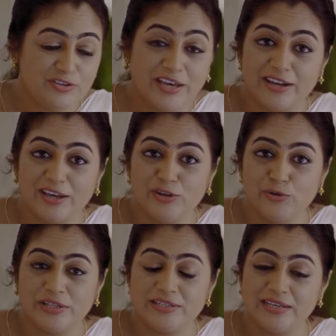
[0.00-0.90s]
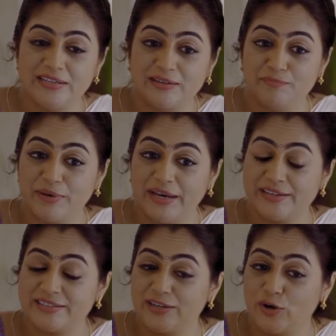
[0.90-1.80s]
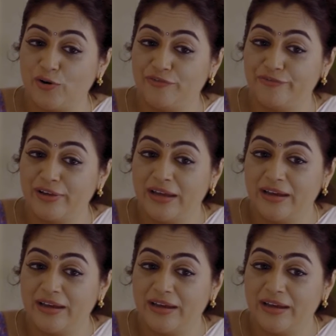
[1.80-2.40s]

there again you can see the comparison of